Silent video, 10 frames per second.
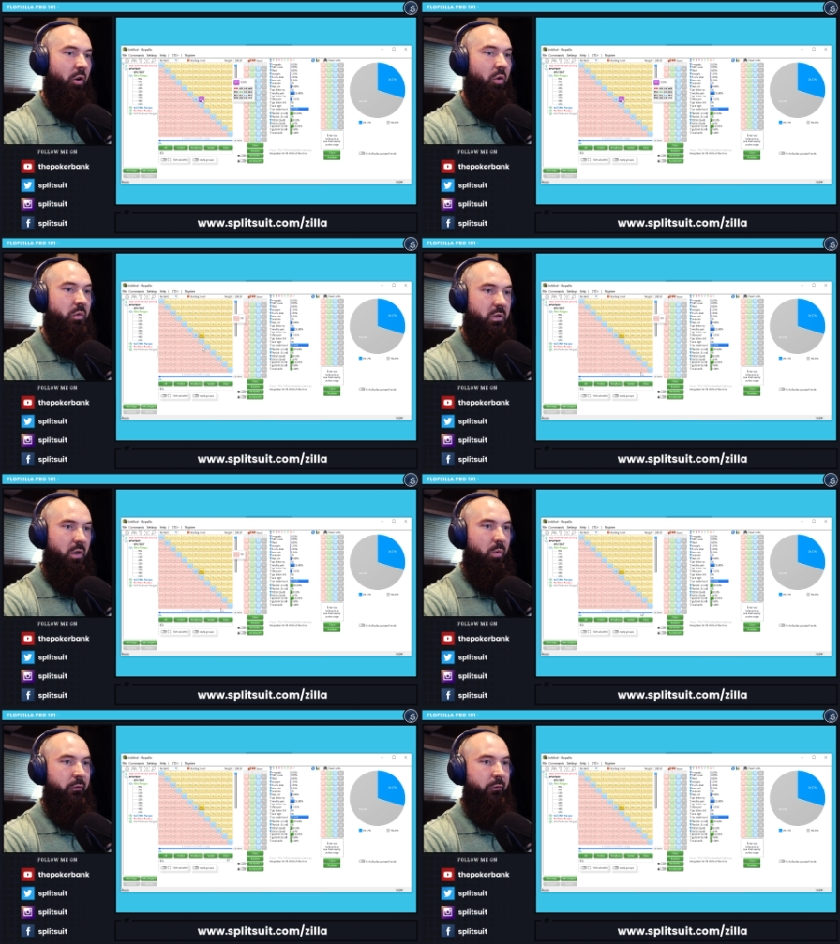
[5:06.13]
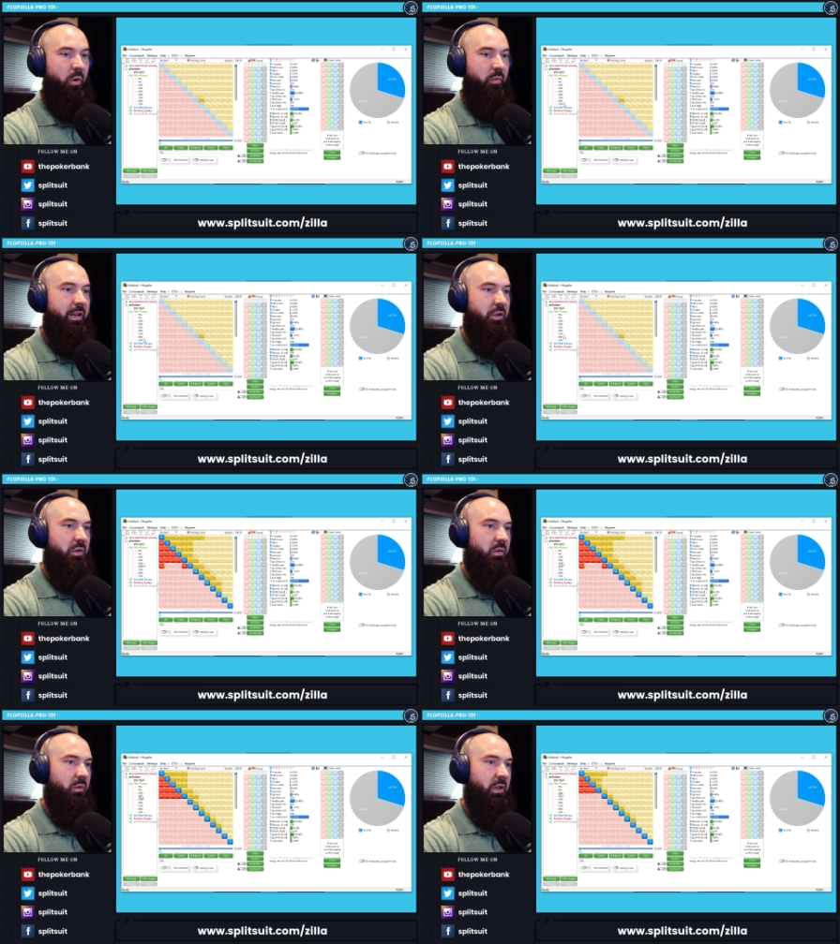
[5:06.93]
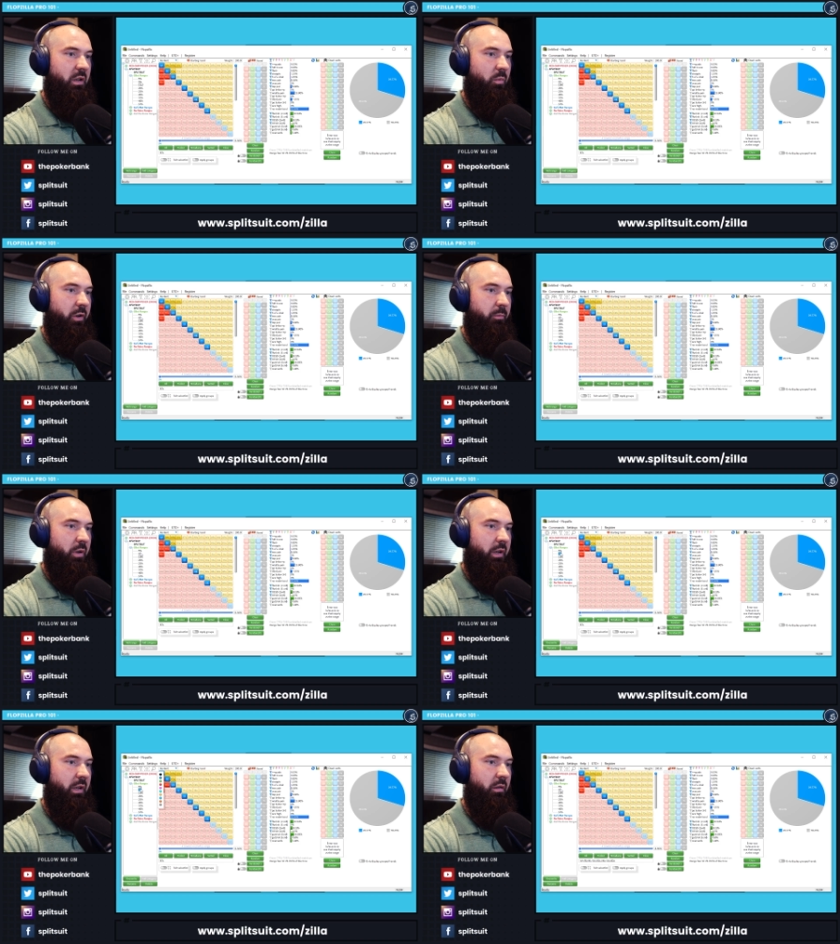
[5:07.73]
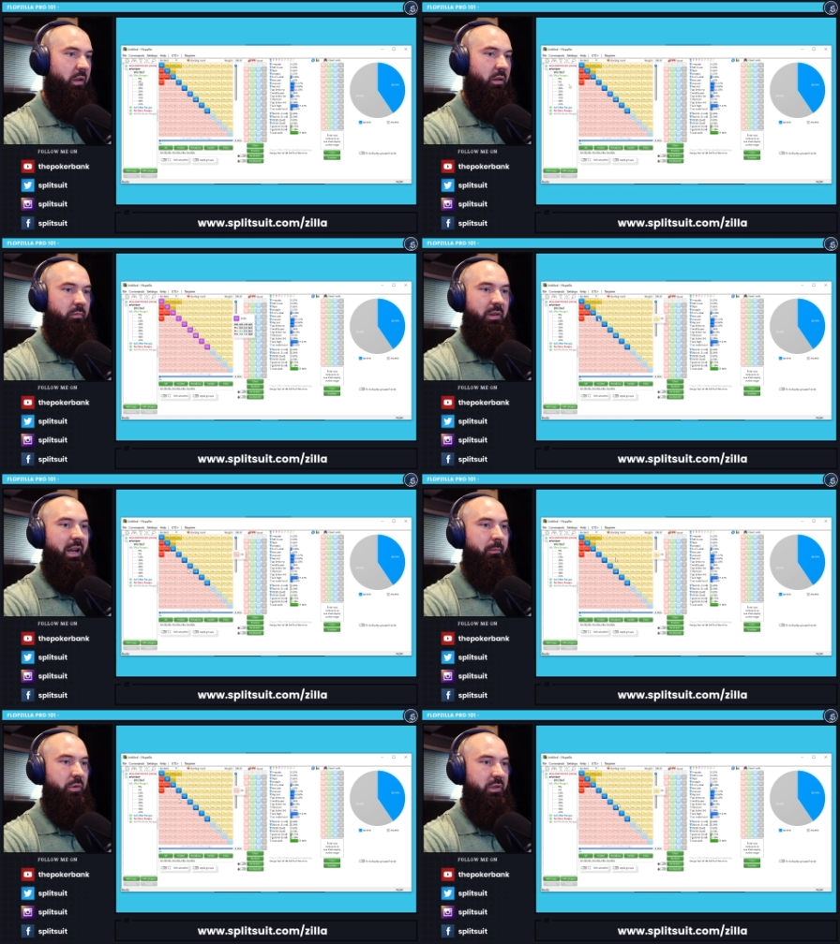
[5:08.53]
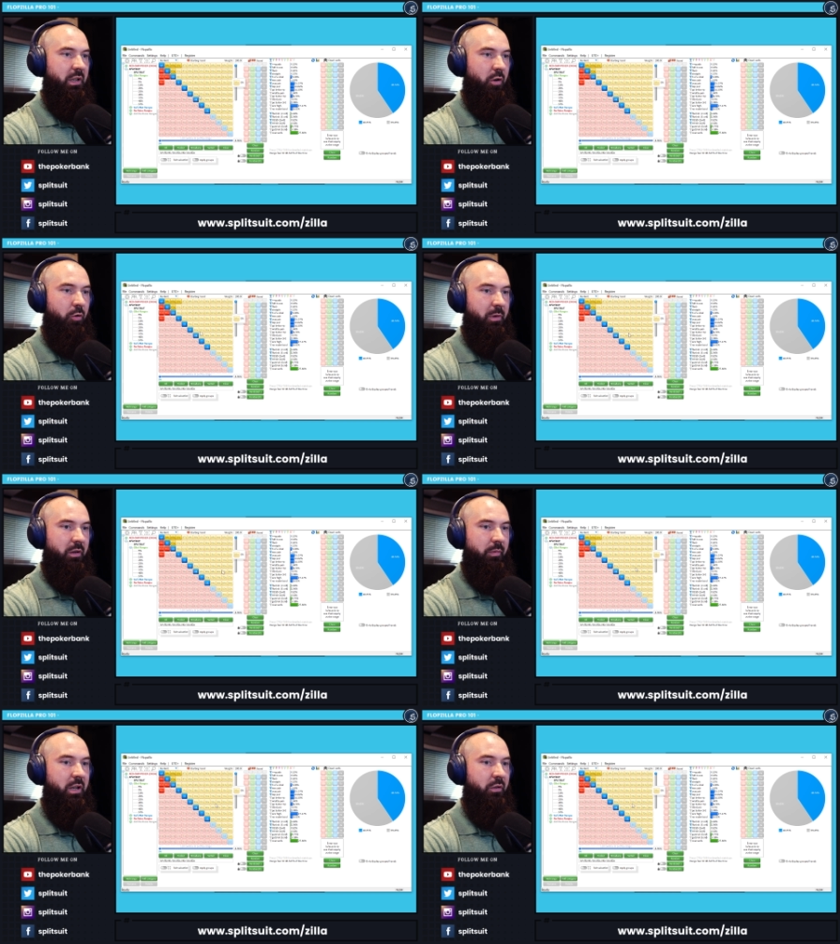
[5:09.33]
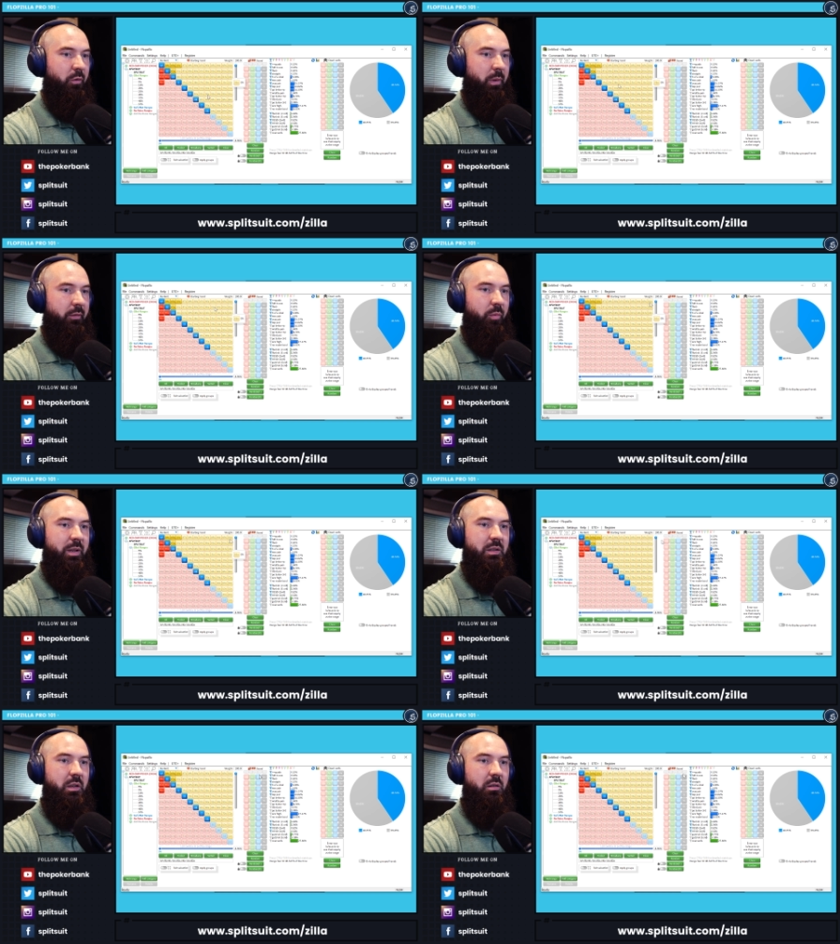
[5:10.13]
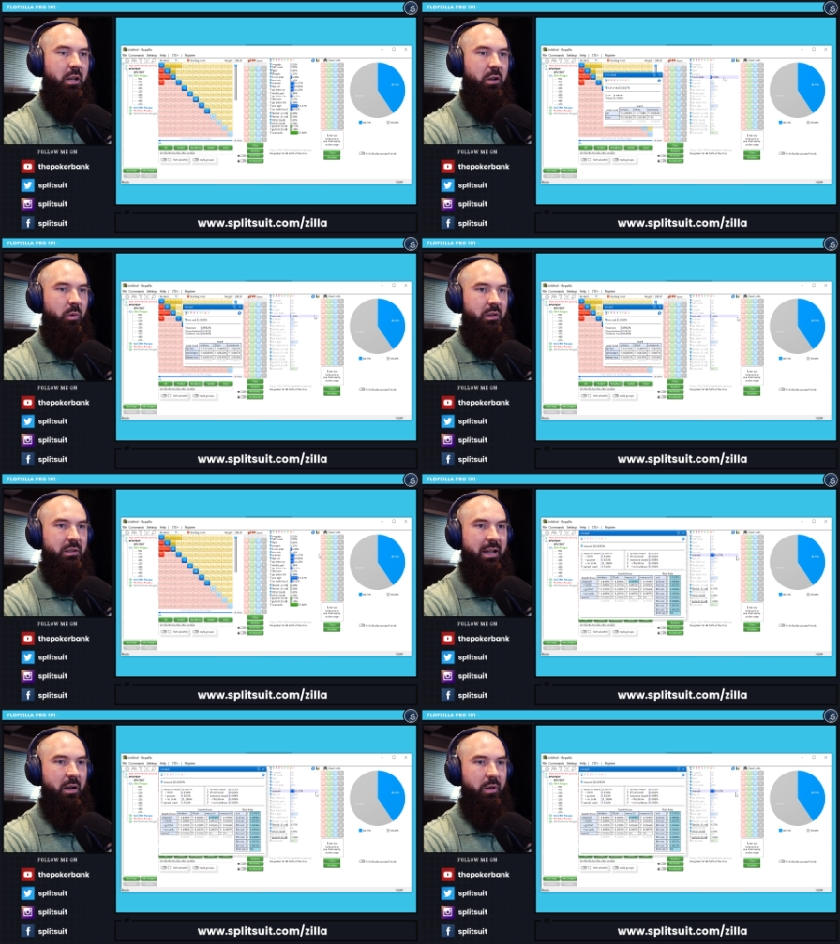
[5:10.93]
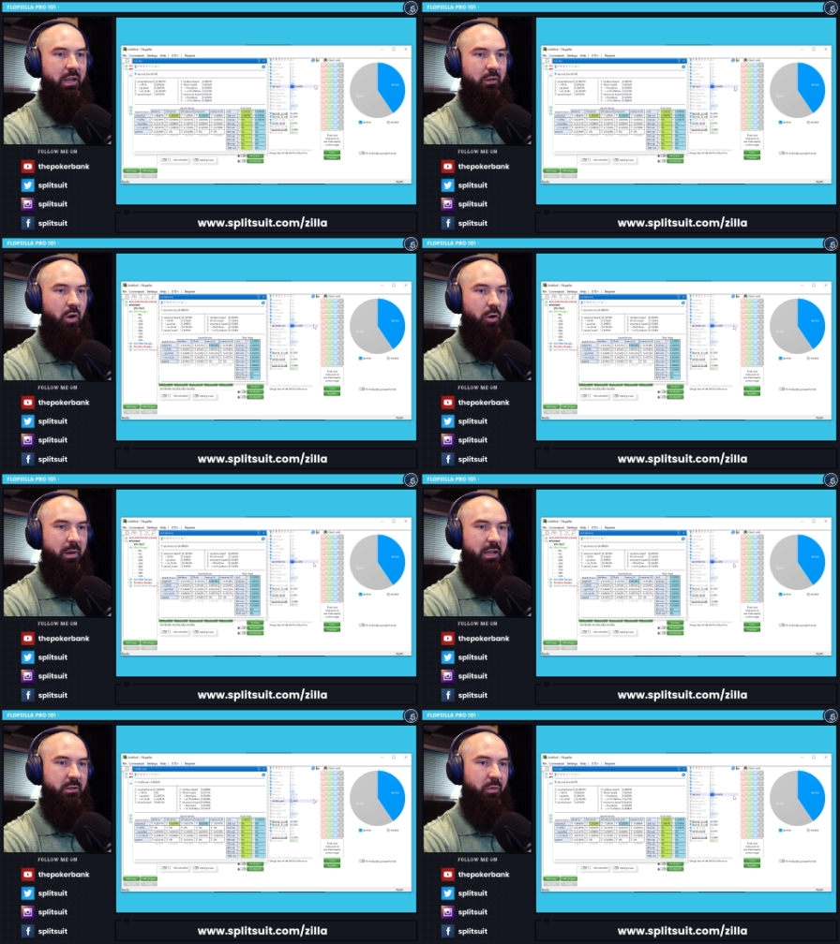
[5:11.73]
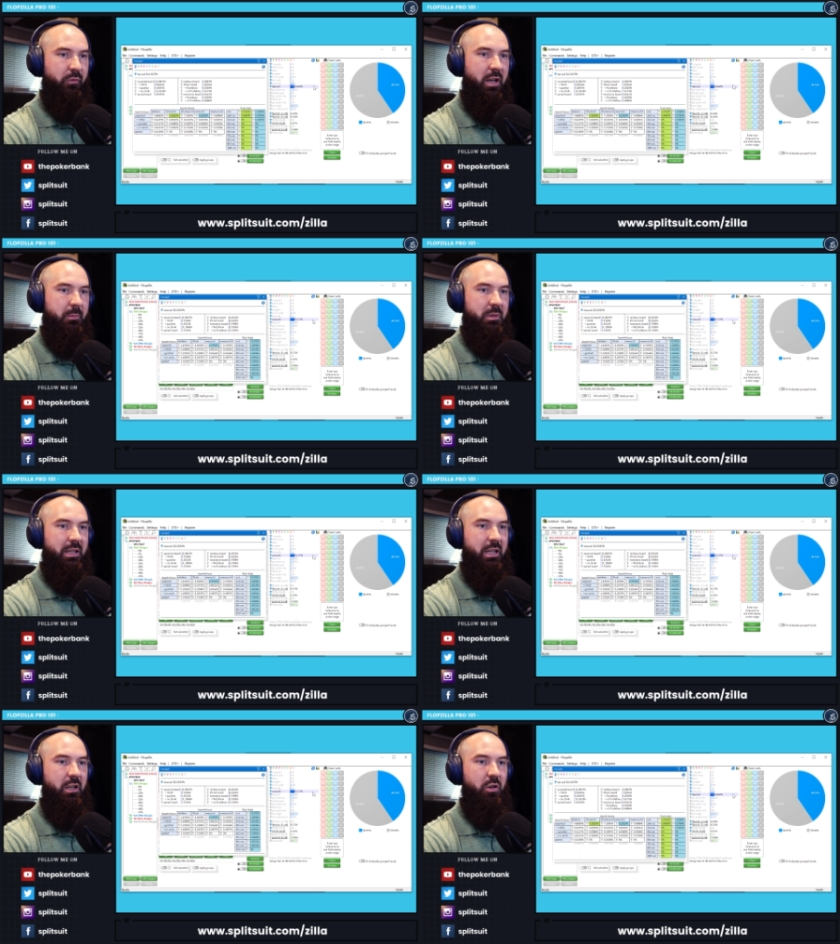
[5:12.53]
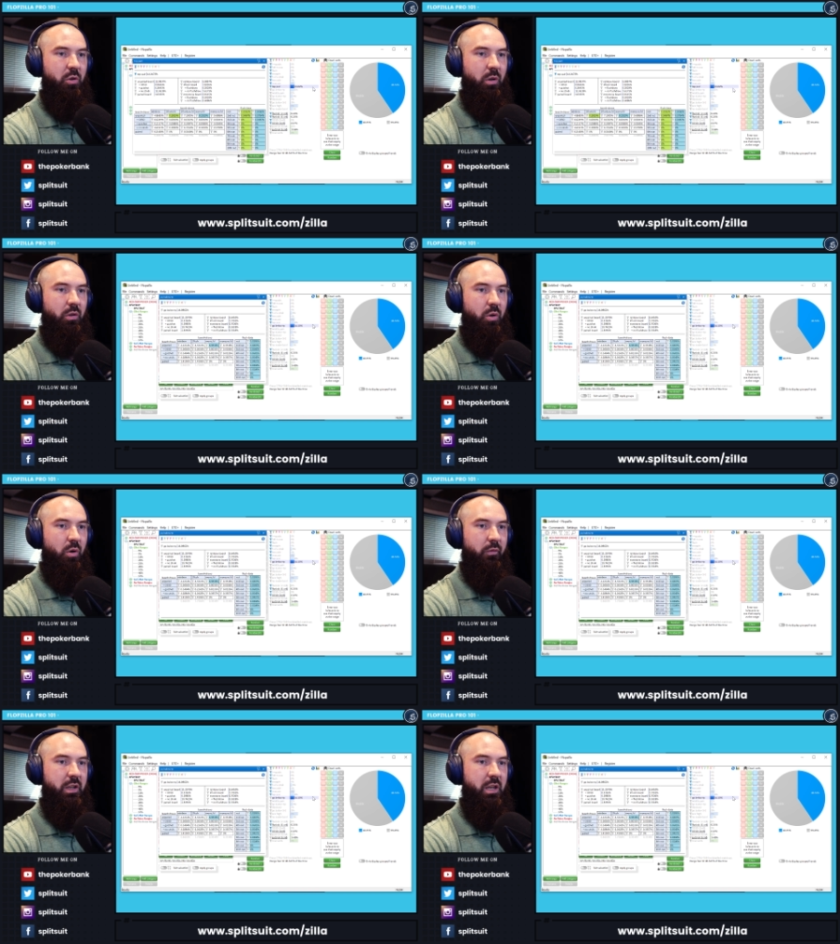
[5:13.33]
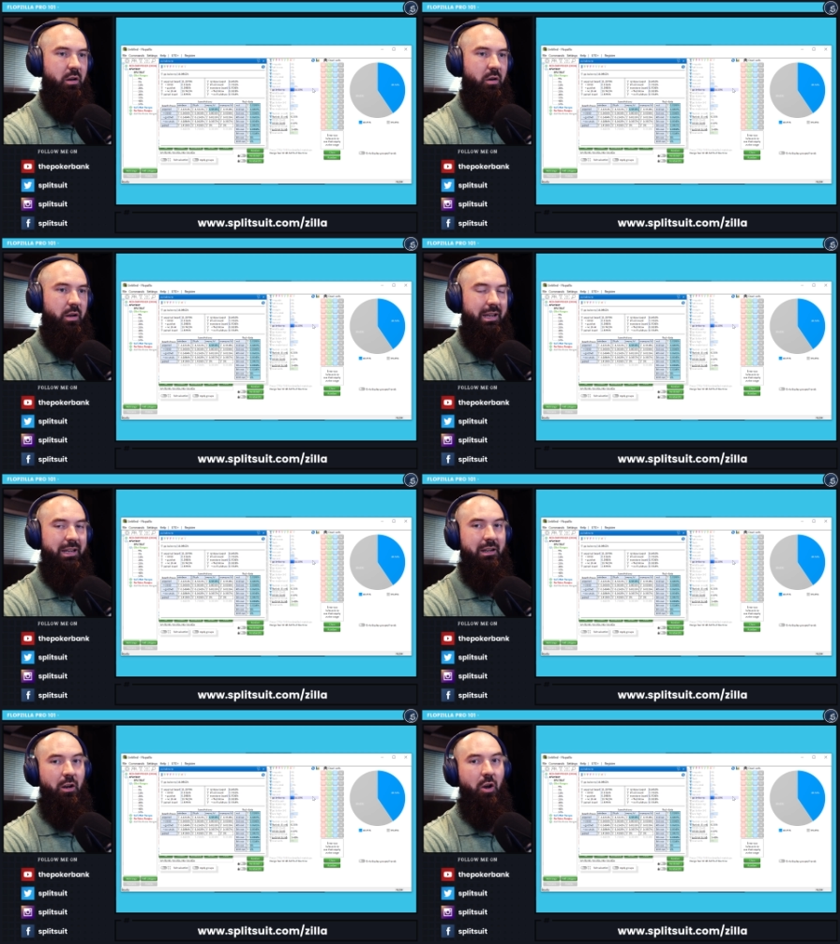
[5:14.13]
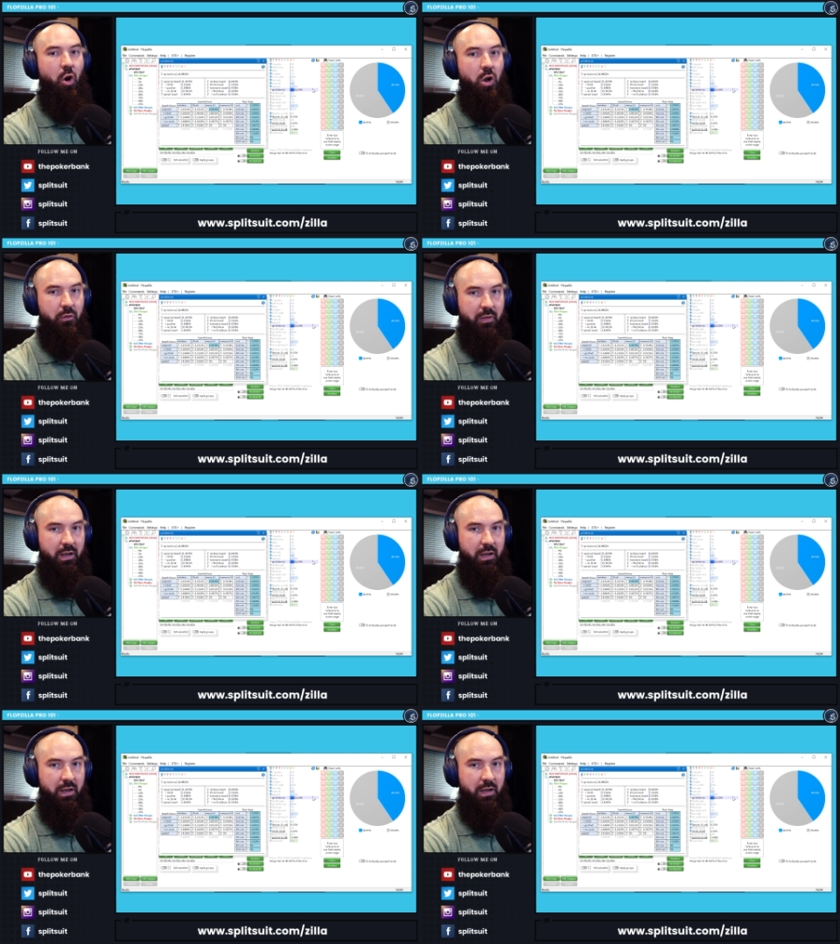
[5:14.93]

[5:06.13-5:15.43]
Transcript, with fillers: also for ranges. So say you wanted to plug in a nine percent opening range for whatever reason, and you want to see how it hits all possible flops. Again, you can look over here and get all of that